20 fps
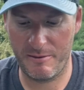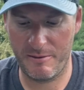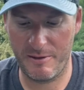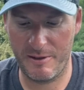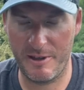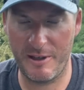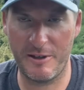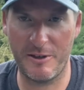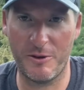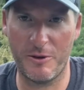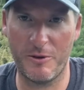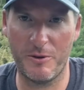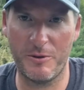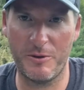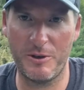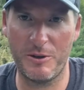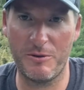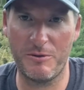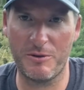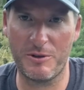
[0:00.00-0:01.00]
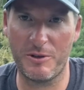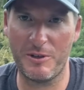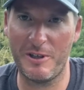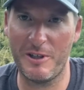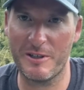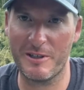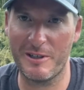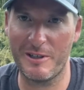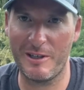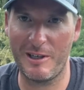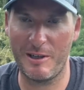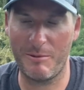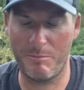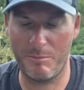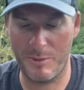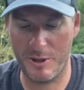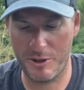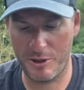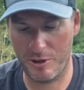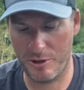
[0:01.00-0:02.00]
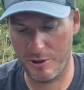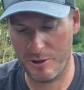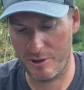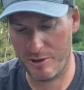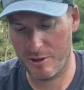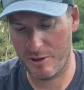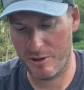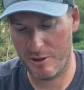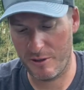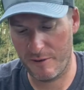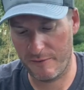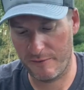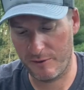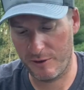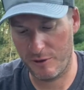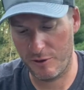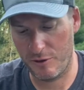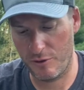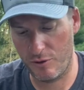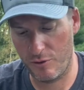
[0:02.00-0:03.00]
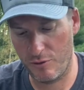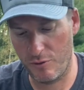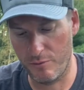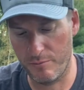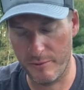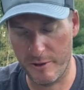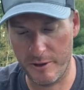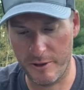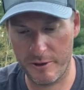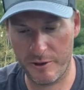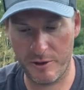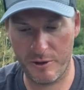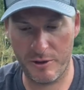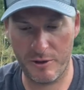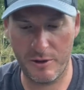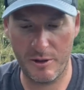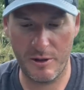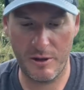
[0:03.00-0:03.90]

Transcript: and I know it usually doesn't take much of this stuff to do much,